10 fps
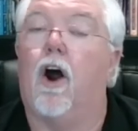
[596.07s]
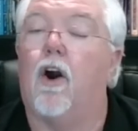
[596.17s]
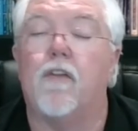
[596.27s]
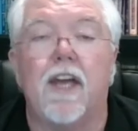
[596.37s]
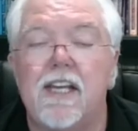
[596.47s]

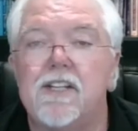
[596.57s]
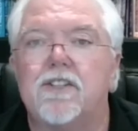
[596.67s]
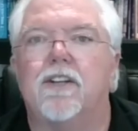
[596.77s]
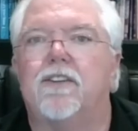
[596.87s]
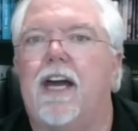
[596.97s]
or the
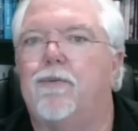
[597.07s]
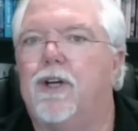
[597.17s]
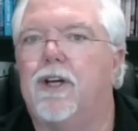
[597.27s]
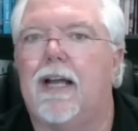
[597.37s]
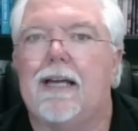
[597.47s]
instant they
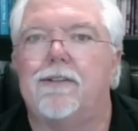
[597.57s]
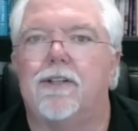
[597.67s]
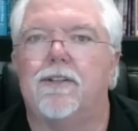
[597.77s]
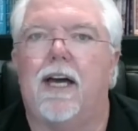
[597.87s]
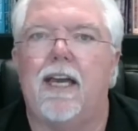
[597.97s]
realize
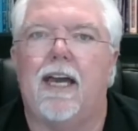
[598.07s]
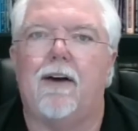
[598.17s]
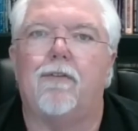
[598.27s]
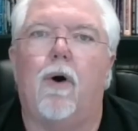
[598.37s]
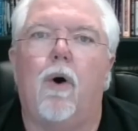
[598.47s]
that they
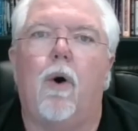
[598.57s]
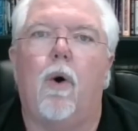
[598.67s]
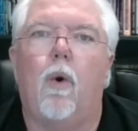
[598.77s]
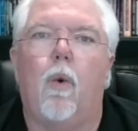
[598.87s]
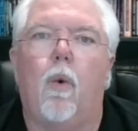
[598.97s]
have
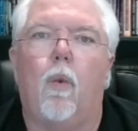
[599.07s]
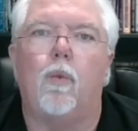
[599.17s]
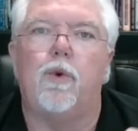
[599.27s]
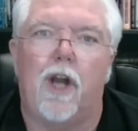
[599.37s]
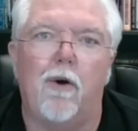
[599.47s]

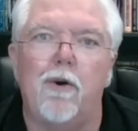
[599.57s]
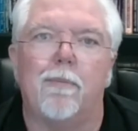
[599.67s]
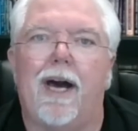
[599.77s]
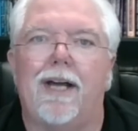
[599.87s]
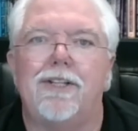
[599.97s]
known
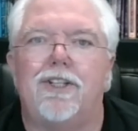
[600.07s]
about